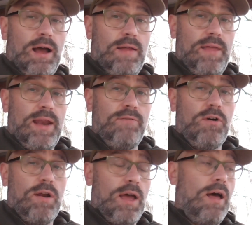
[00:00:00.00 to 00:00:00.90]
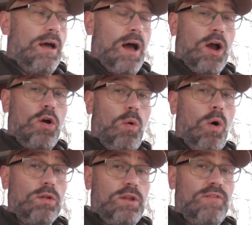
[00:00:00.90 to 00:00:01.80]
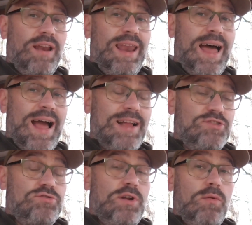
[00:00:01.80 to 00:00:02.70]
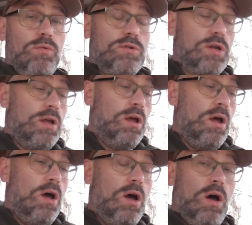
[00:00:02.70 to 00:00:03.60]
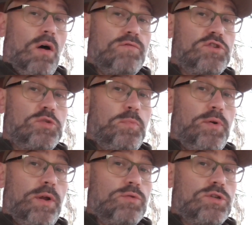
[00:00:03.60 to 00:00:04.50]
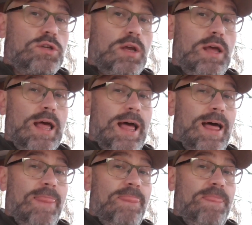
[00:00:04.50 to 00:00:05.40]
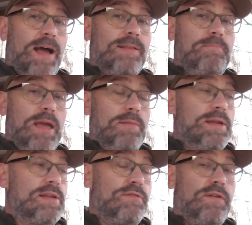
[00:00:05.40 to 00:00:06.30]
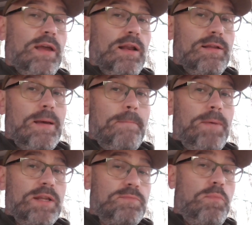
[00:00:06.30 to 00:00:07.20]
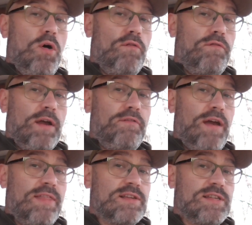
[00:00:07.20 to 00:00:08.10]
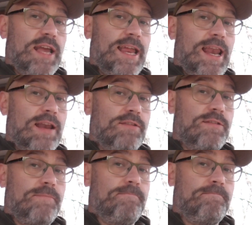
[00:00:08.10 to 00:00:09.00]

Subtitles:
and then I've got a quarter of a large round of spruce. That may be difficult, but it's perfect feather sticking length.